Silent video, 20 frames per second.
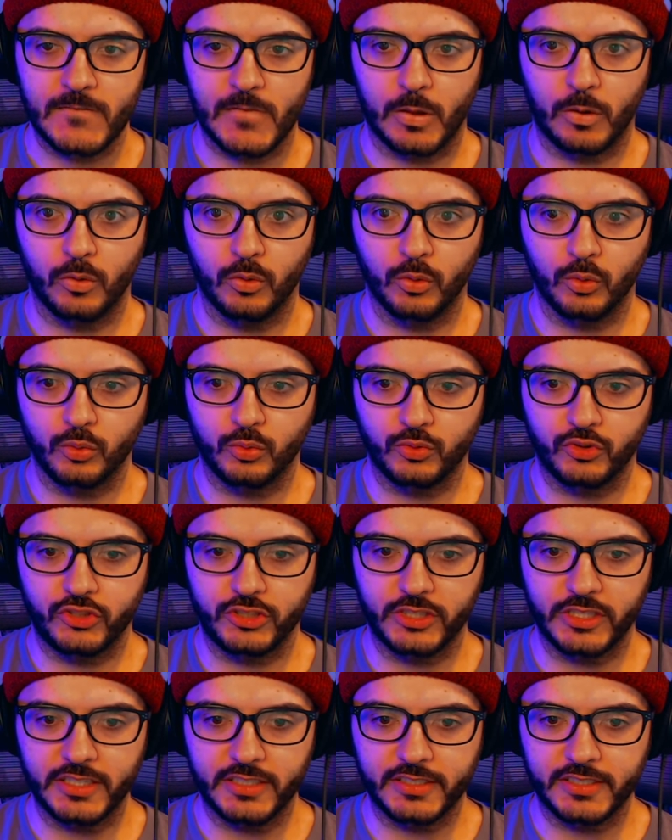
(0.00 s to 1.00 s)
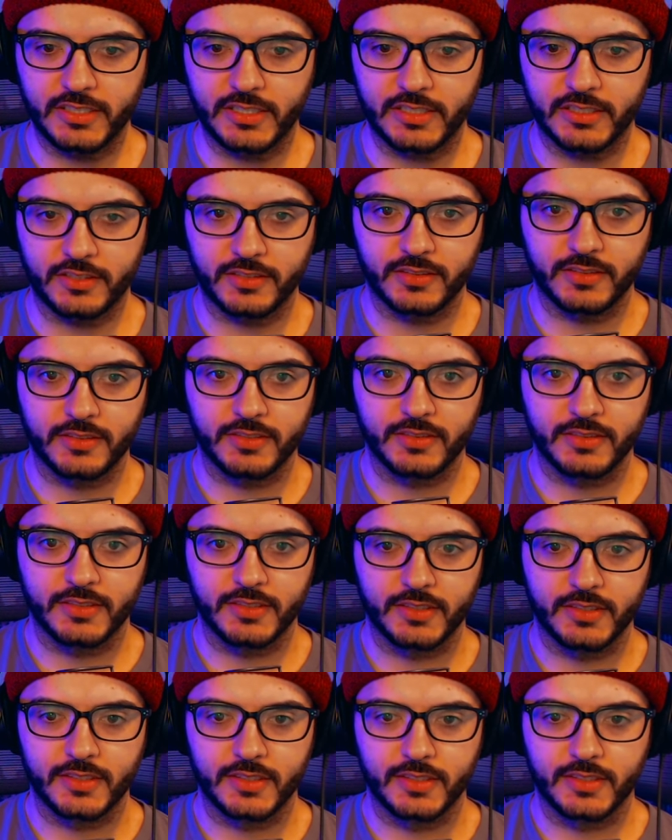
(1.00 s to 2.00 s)
Oh, Jesus
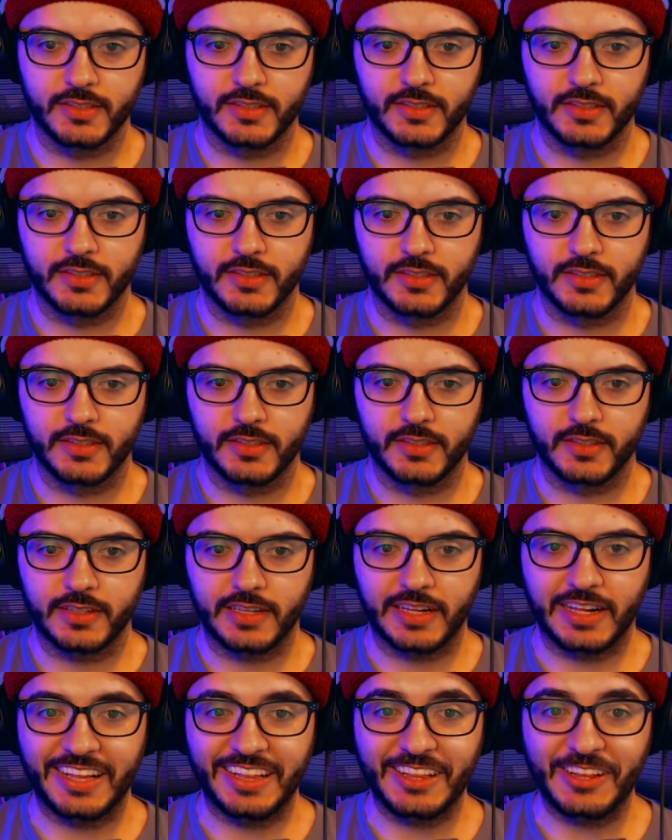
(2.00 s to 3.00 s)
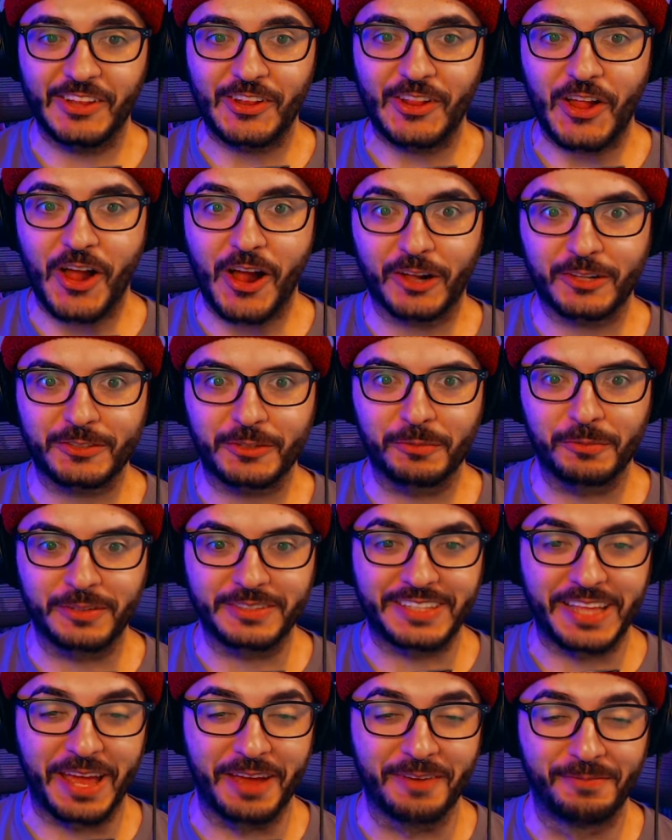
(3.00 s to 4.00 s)
clocked him
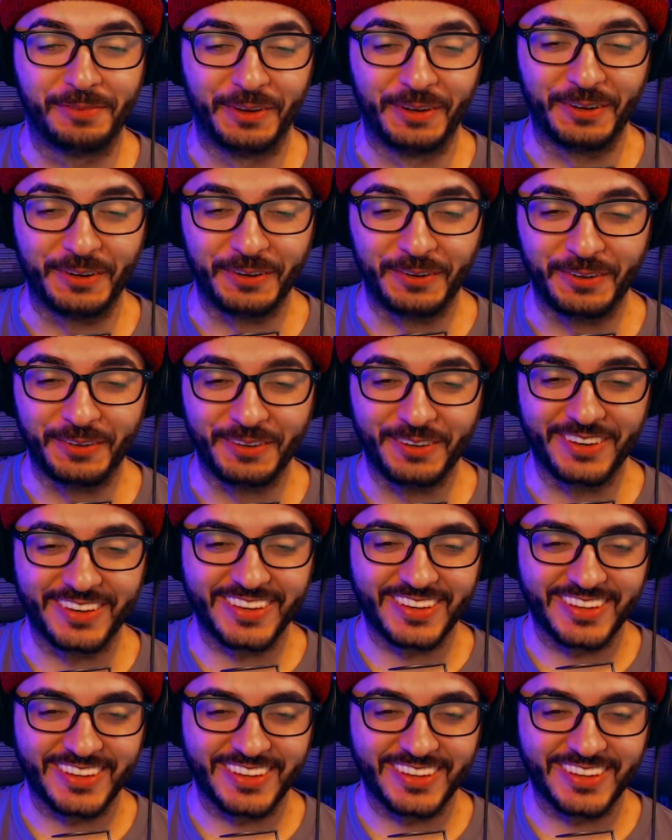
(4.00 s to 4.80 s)
with that boot.